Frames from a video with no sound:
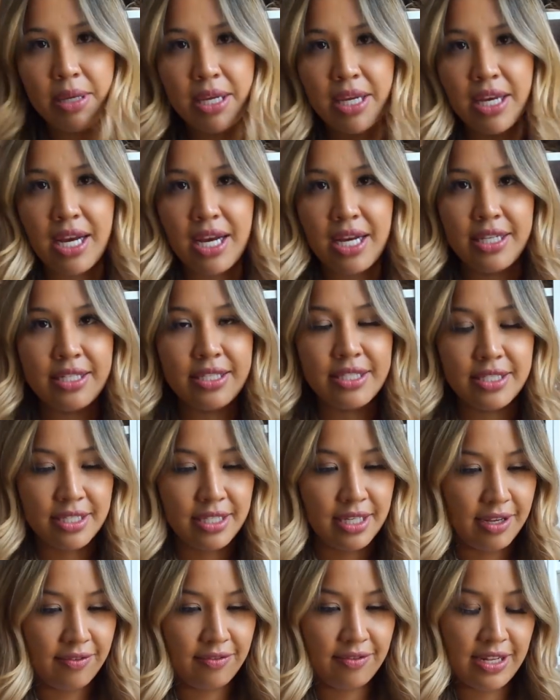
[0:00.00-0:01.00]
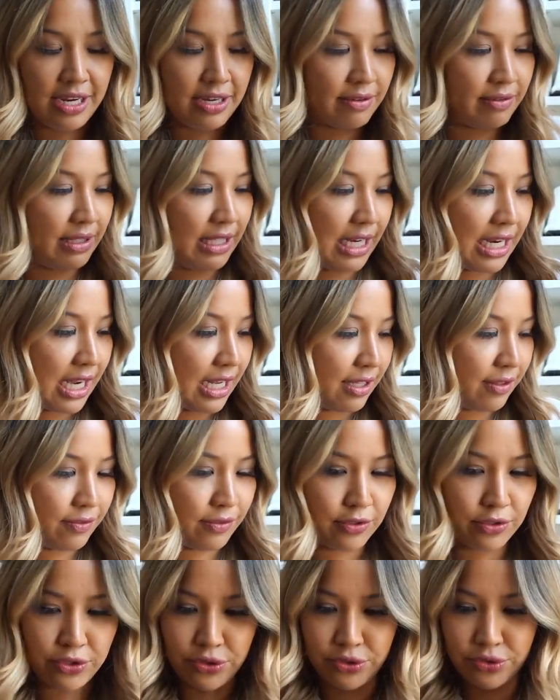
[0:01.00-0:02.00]
me, I just love like really
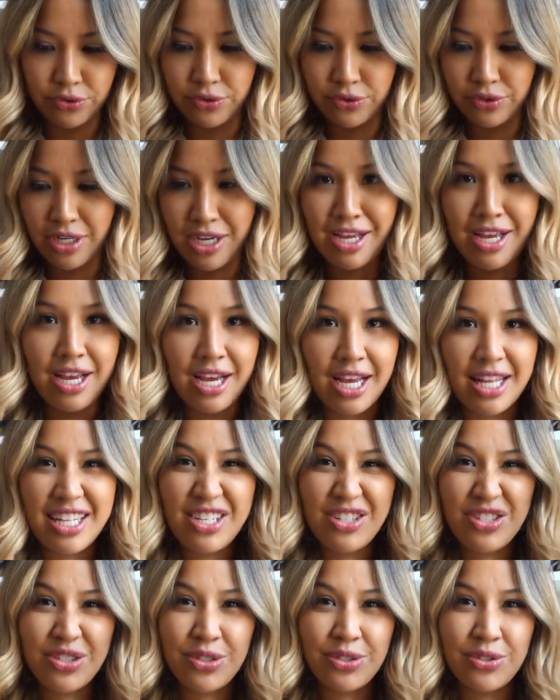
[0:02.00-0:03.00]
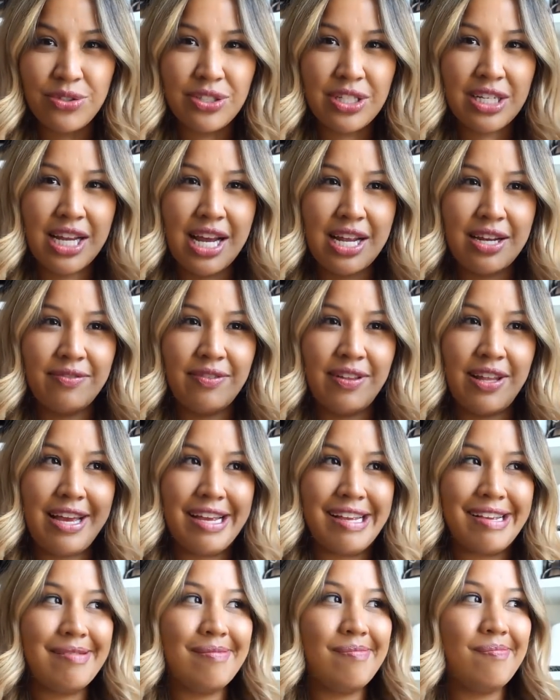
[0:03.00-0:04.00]
colorful shoes. And these shoes are kind of
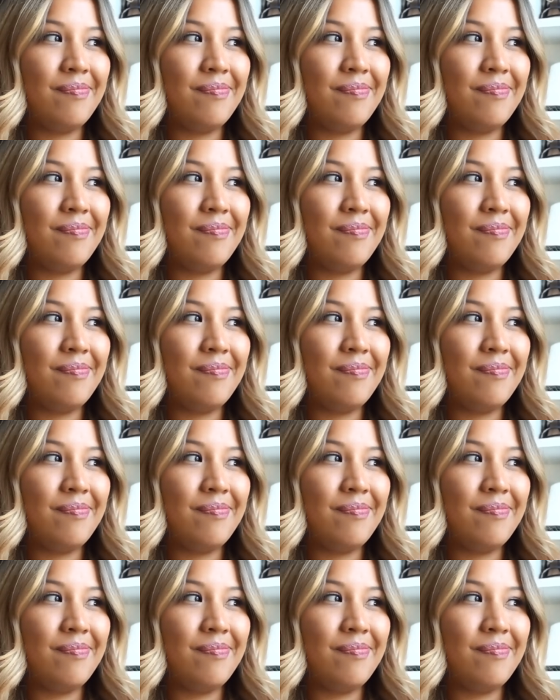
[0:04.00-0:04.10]
like